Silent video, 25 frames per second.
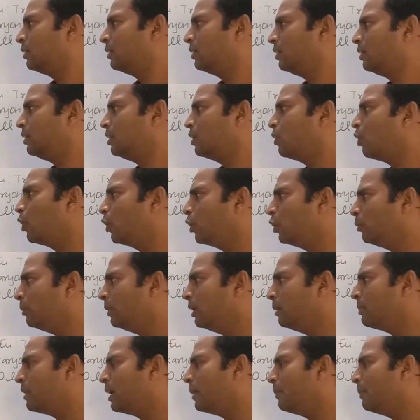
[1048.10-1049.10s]
Now what do you
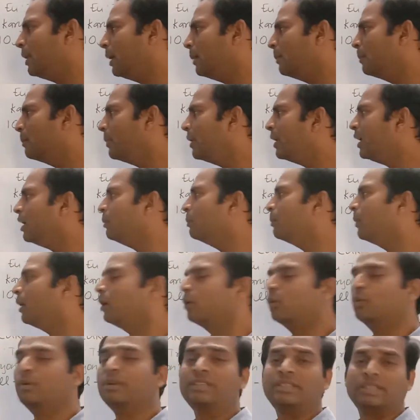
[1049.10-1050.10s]
mean by membrane
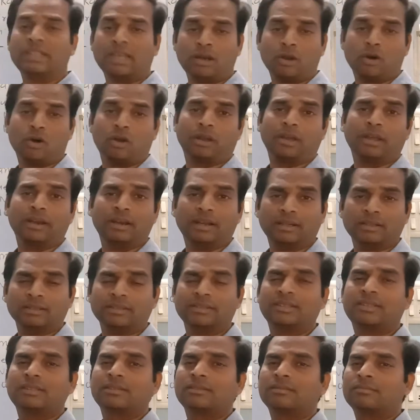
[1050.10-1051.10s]
bound cell
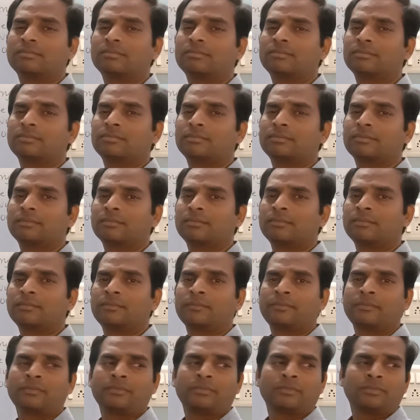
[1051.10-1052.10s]
organelles?
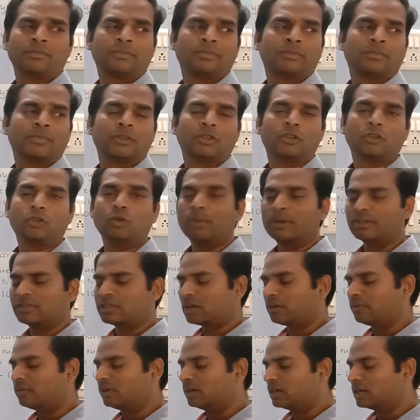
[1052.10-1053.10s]
So you must
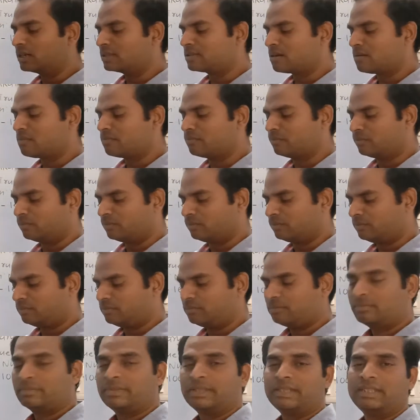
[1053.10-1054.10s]
have heard some
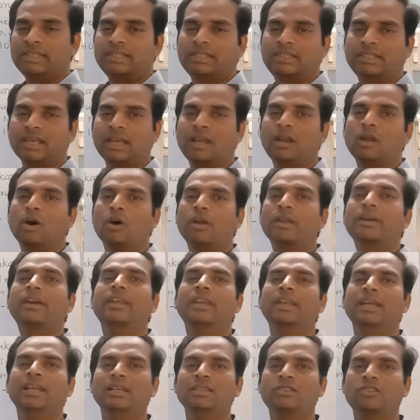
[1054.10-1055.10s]
cell
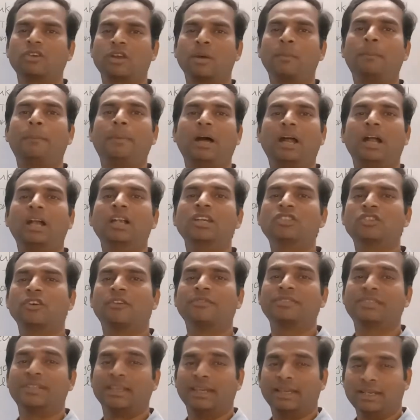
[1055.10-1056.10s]
organelles or parts of
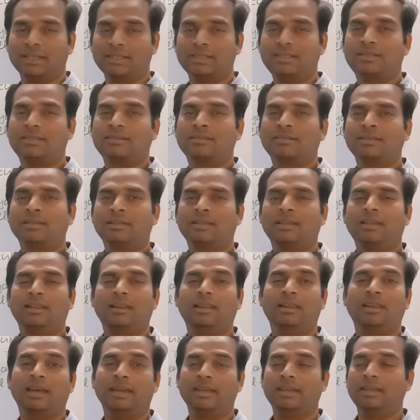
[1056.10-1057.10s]
cells
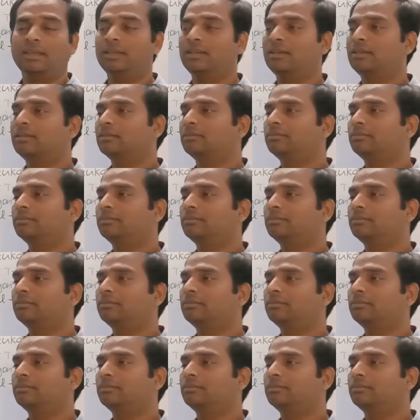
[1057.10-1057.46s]
like